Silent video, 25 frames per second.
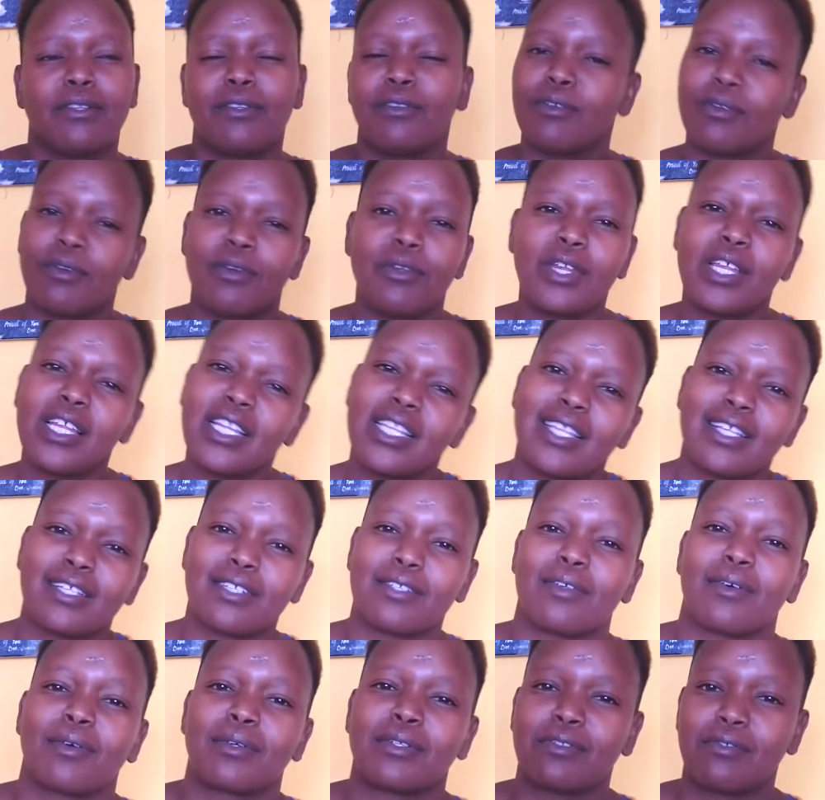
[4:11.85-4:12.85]
You need the
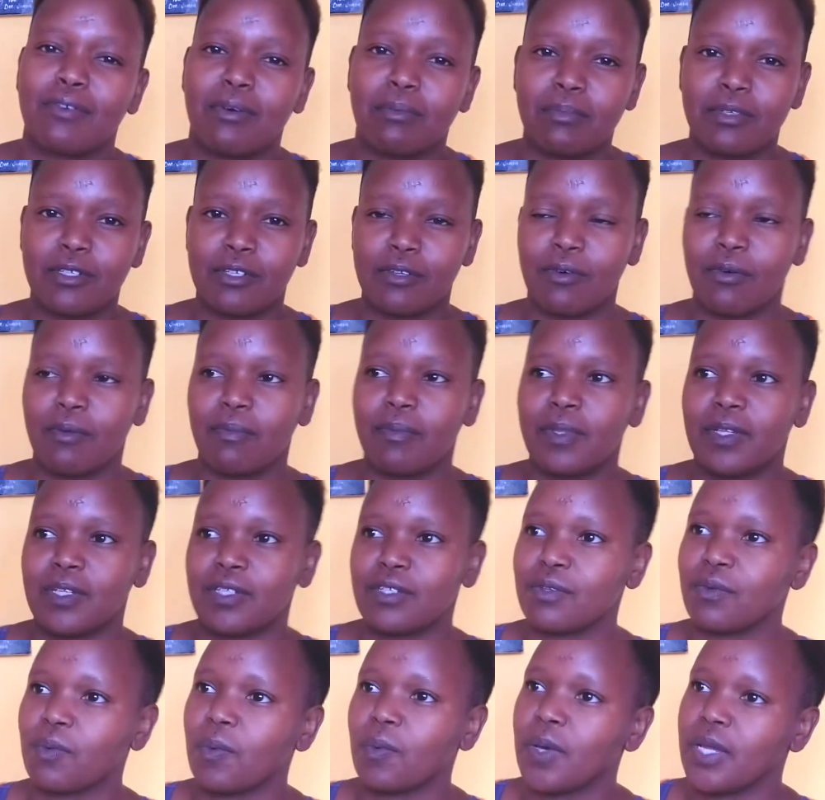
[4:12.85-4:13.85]
socks to absorb the
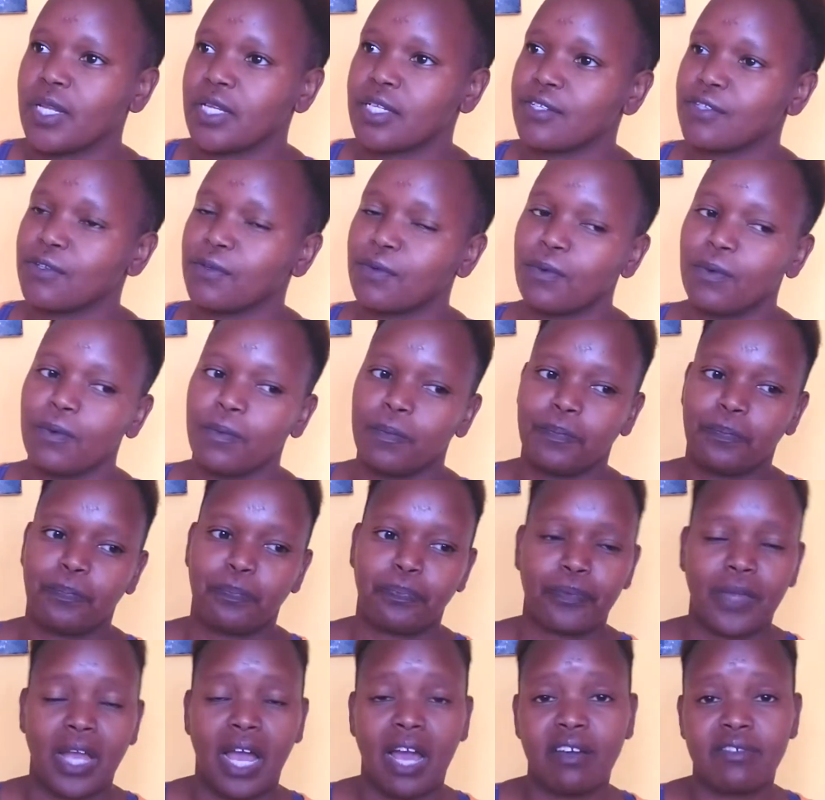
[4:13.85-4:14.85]
sweat. So
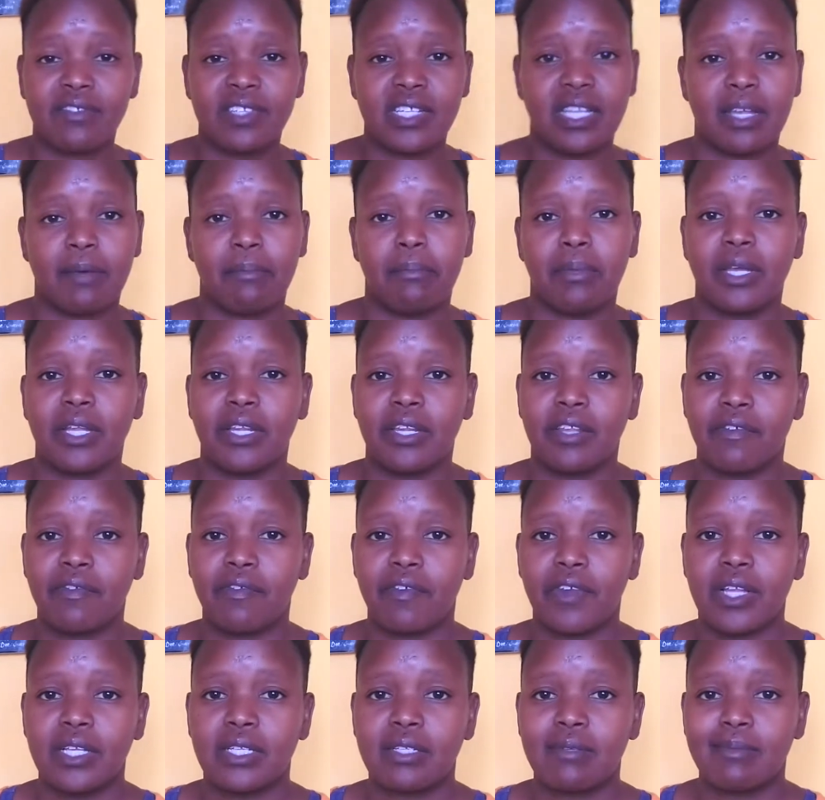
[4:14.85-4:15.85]
I have seen a big
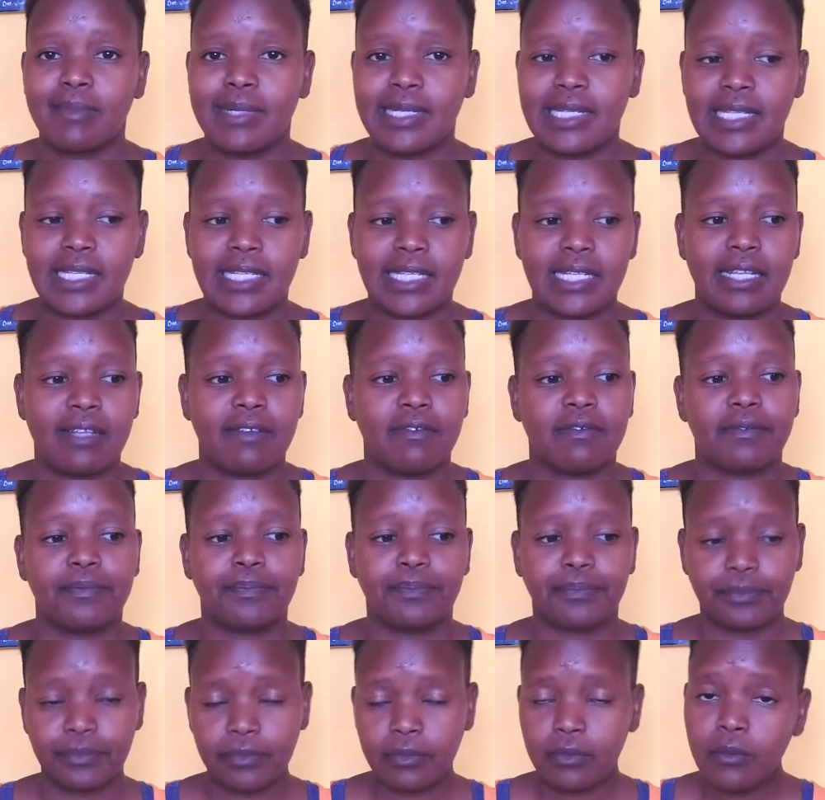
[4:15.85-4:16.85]
difference myself
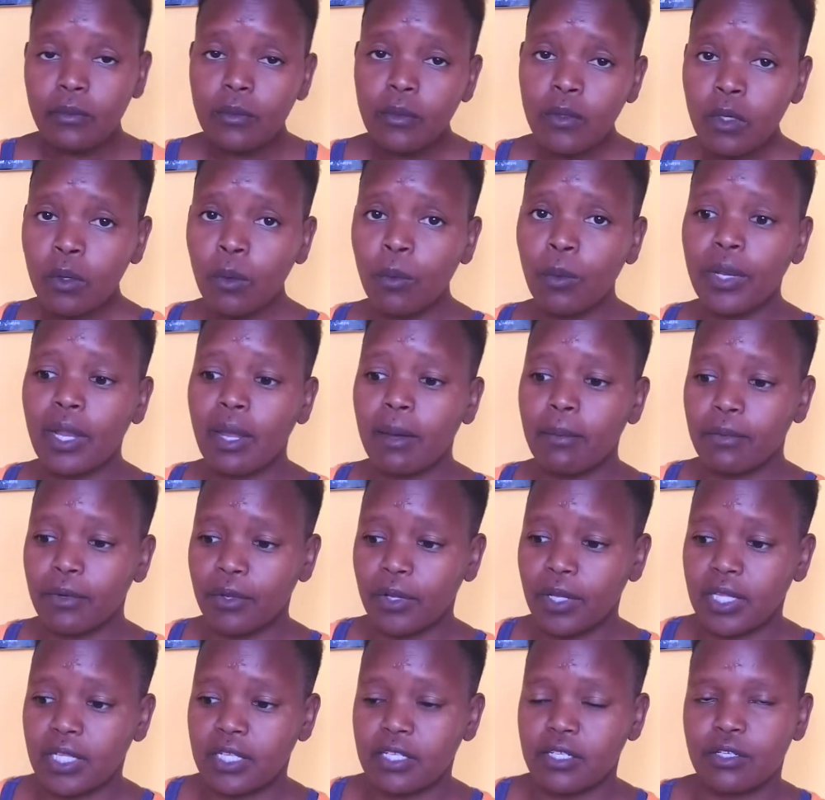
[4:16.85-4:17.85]
when I'm
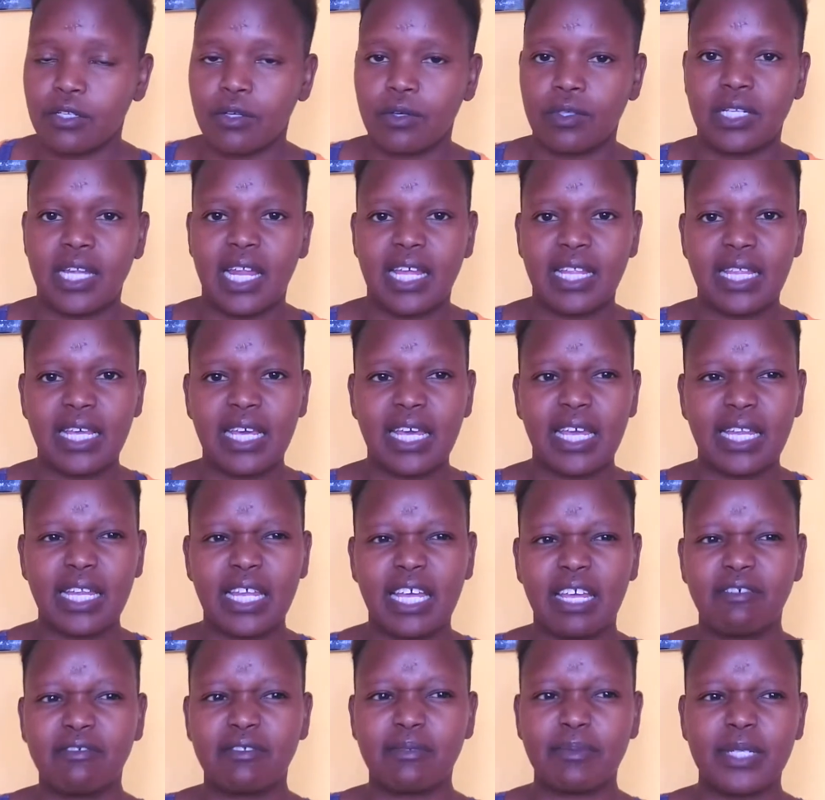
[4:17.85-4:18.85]
doing the socks, and I think
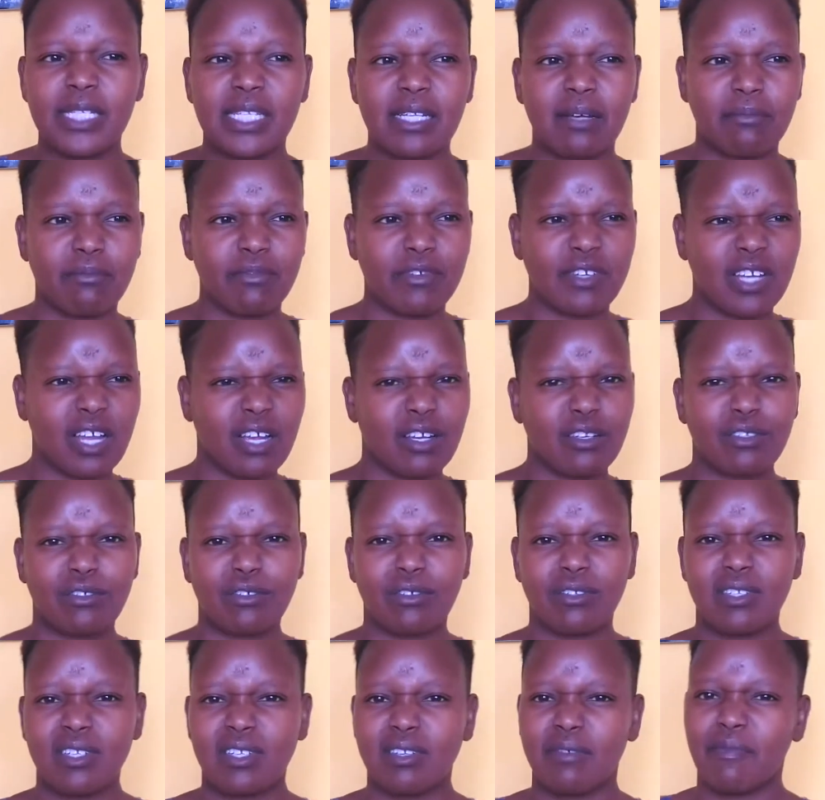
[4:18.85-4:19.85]
it gives me some
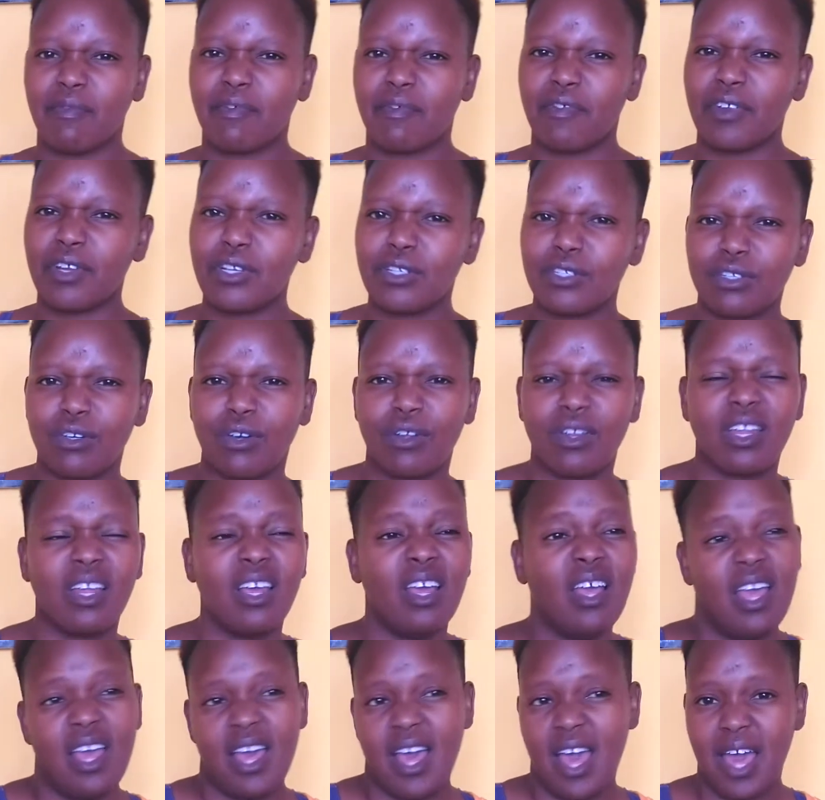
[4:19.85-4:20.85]
traction, some friction.
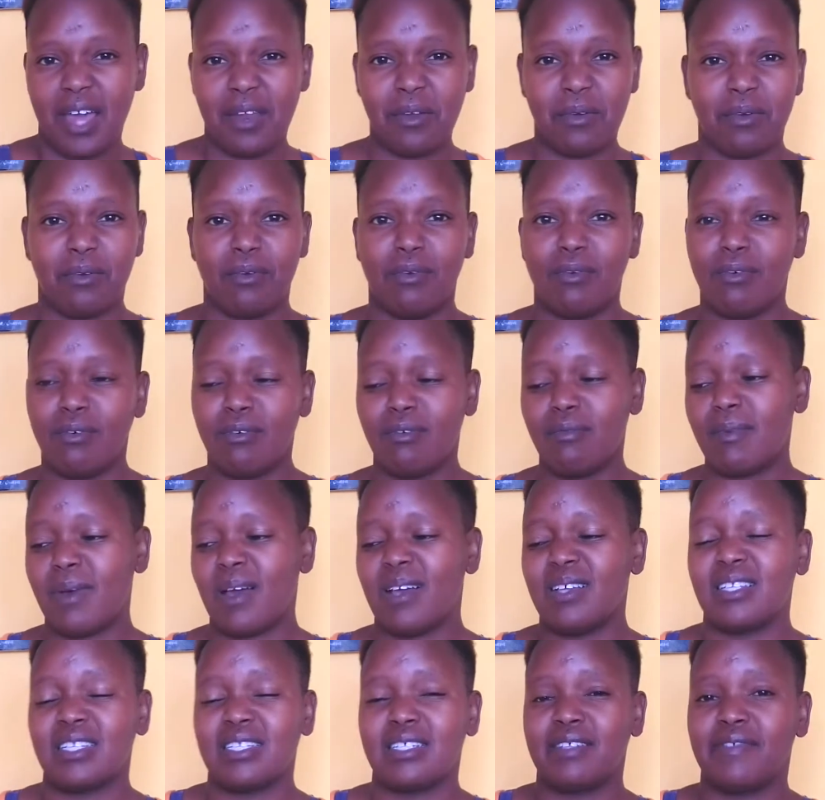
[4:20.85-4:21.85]
I don't know,
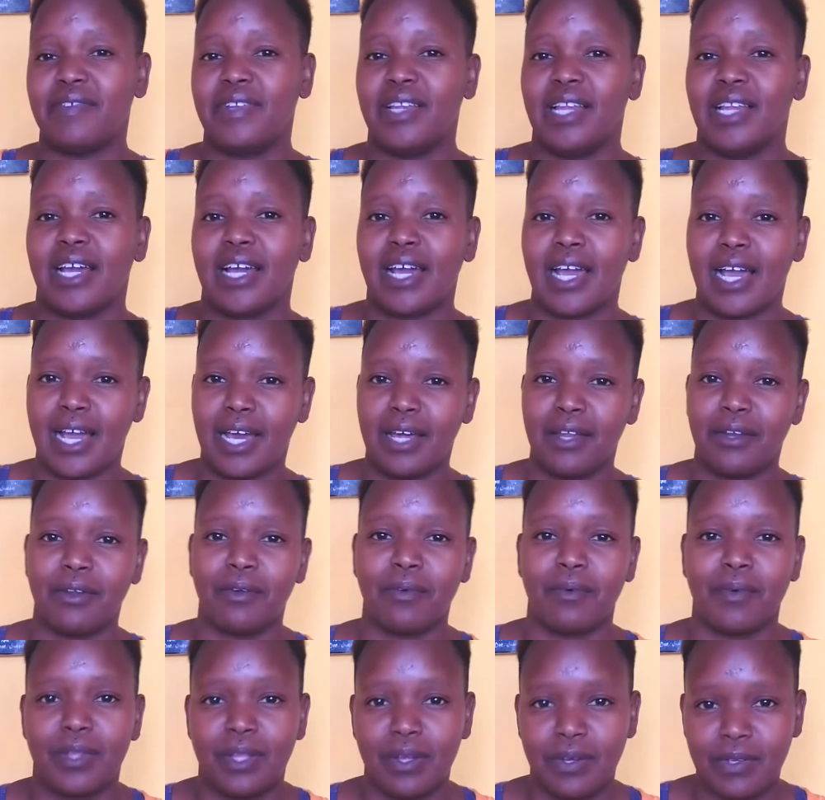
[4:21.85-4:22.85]
but I just feel like I can't
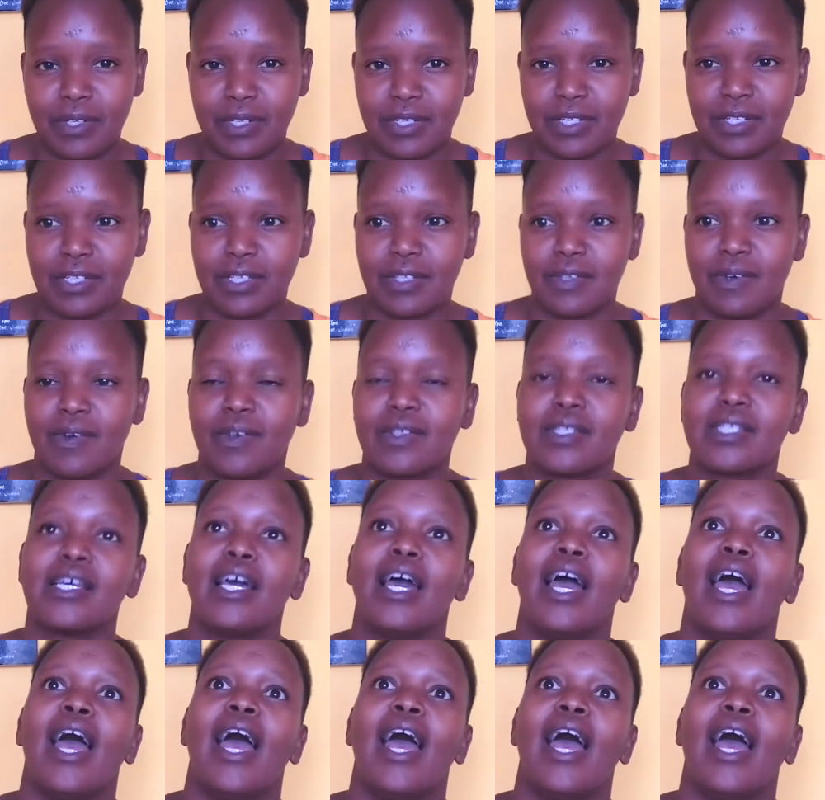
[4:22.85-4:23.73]
do without the socks.